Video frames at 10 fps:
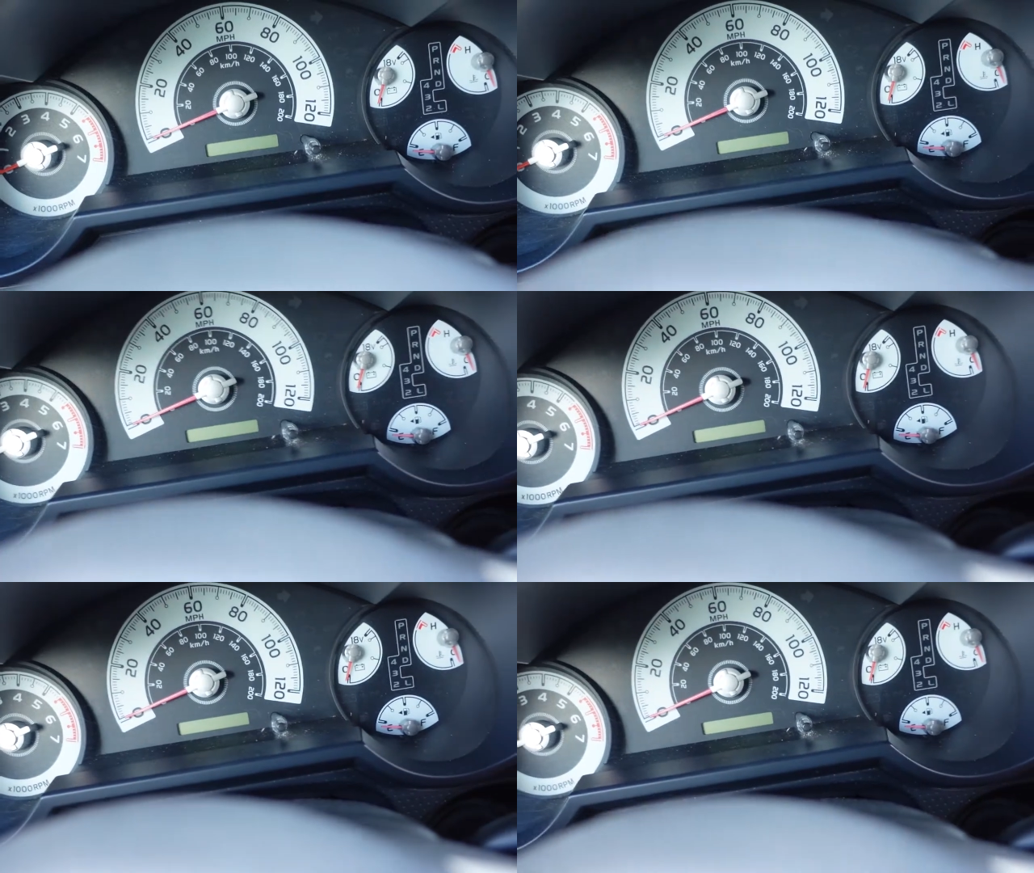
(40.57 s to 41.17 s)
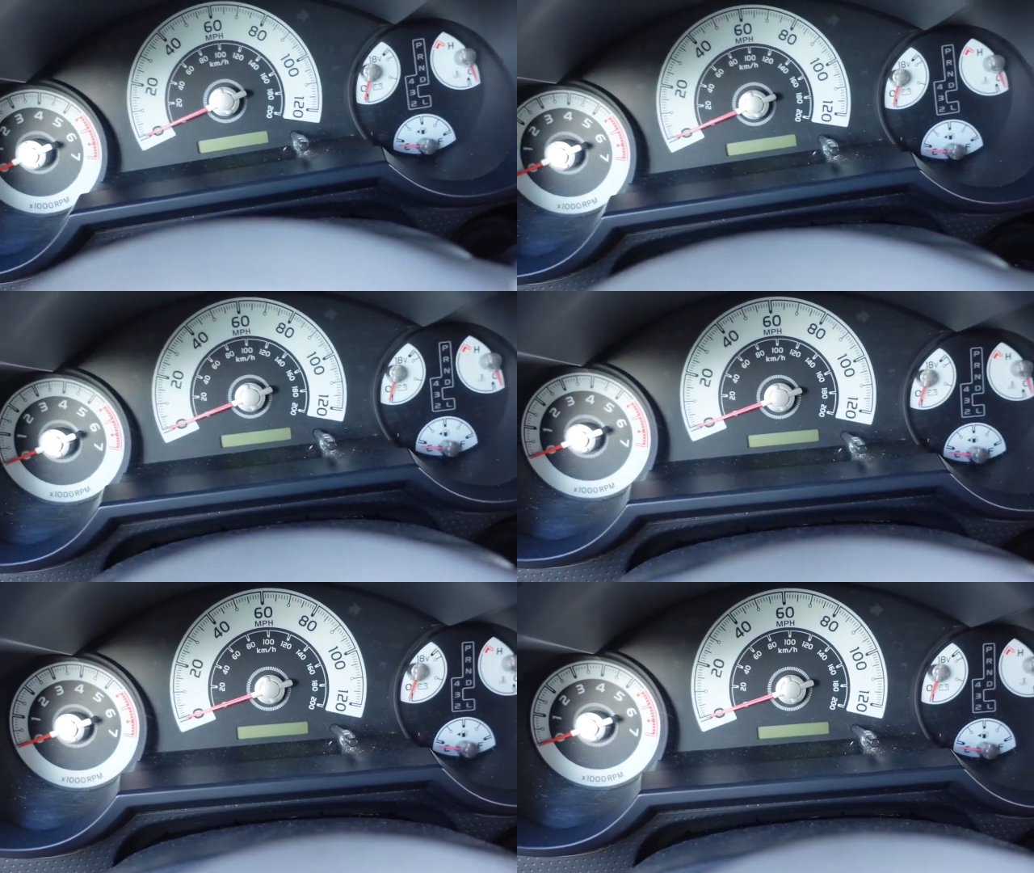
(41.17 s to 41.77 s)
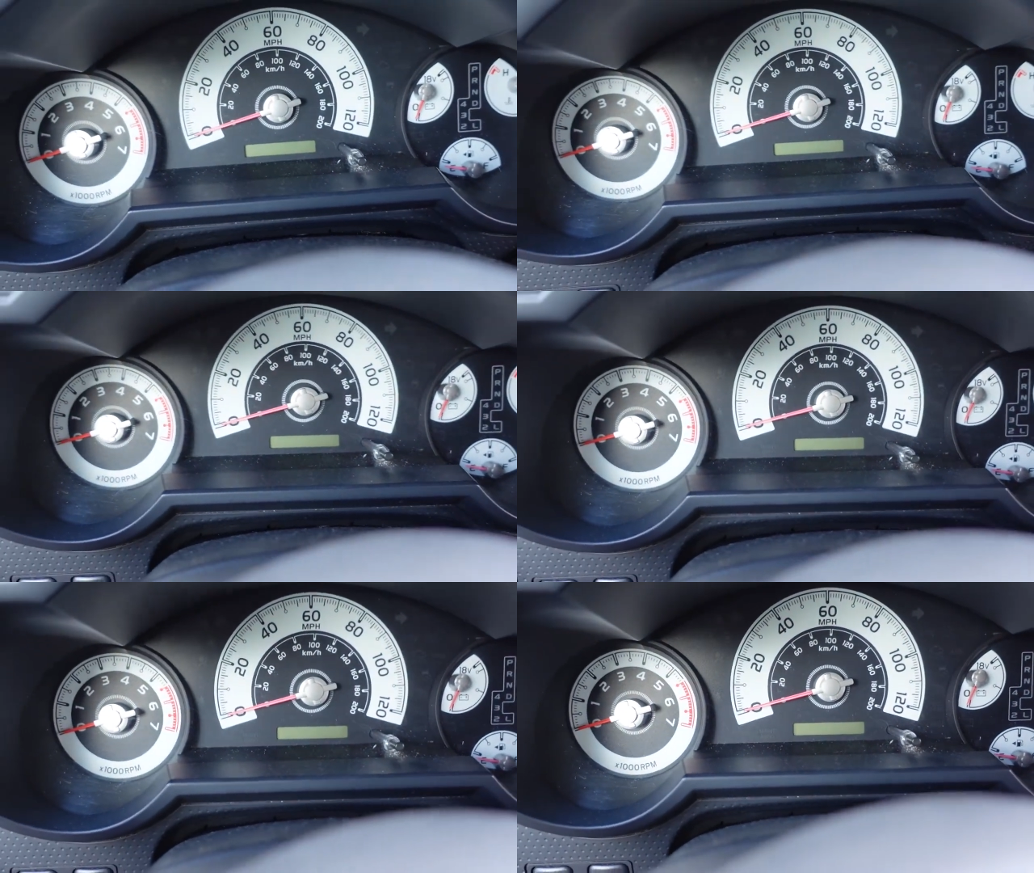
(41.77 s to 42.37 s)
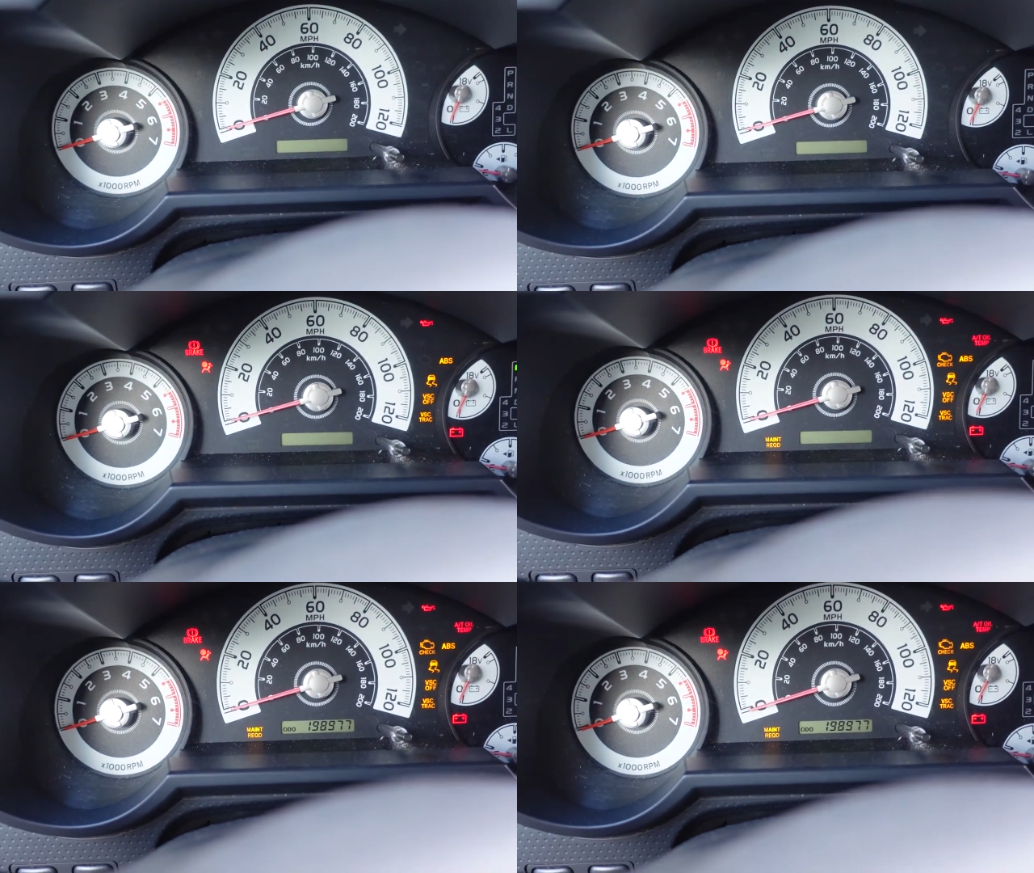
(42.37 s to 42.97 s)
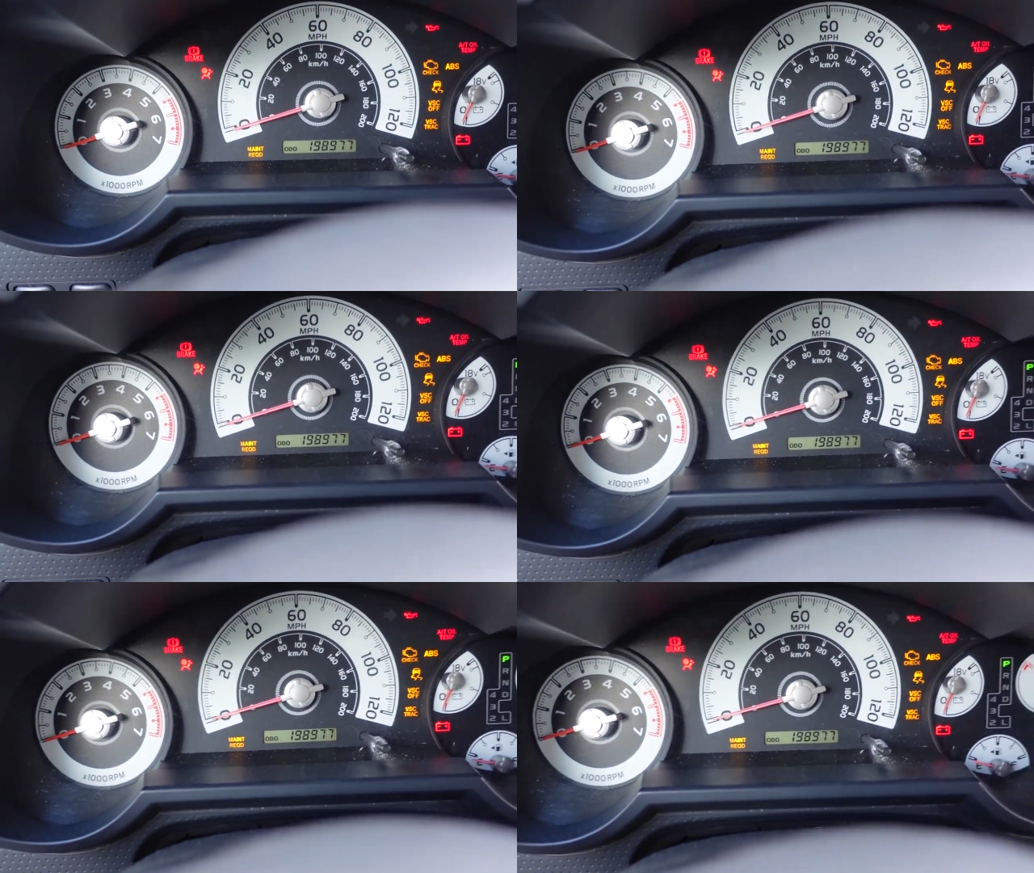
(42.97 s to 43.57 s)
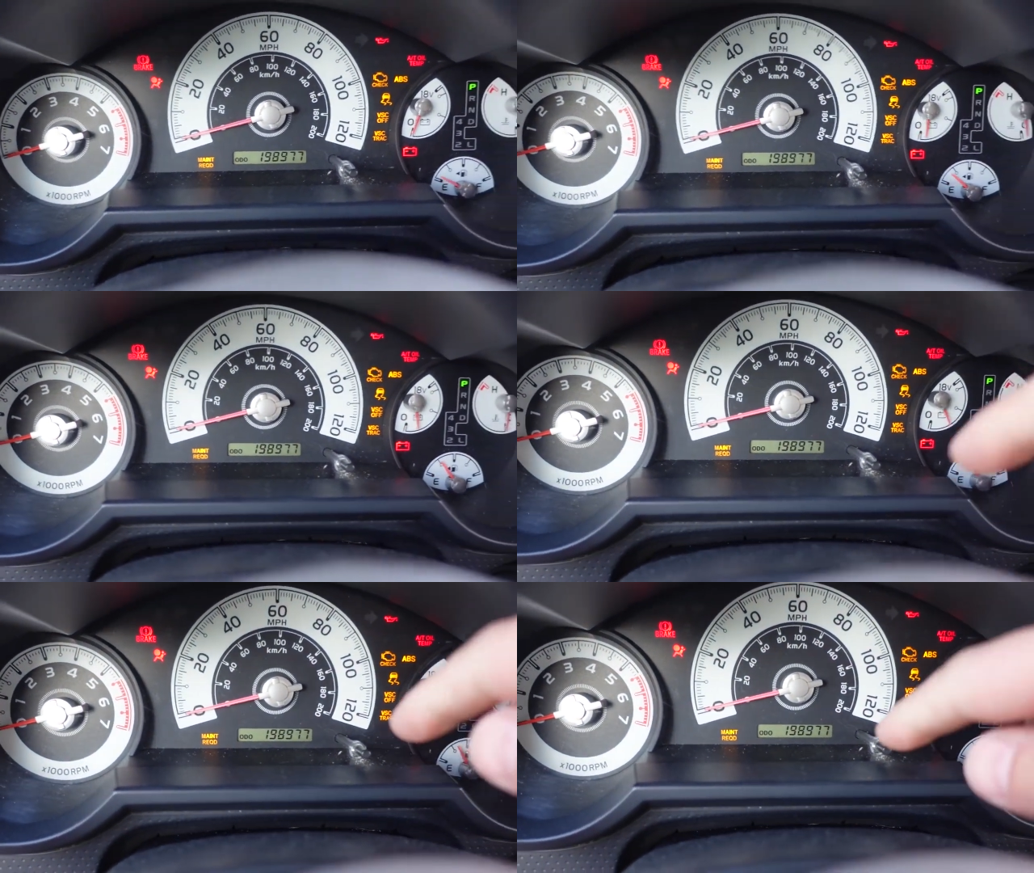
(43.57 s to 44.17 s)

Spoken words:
No face is visible, so there are no lips to read.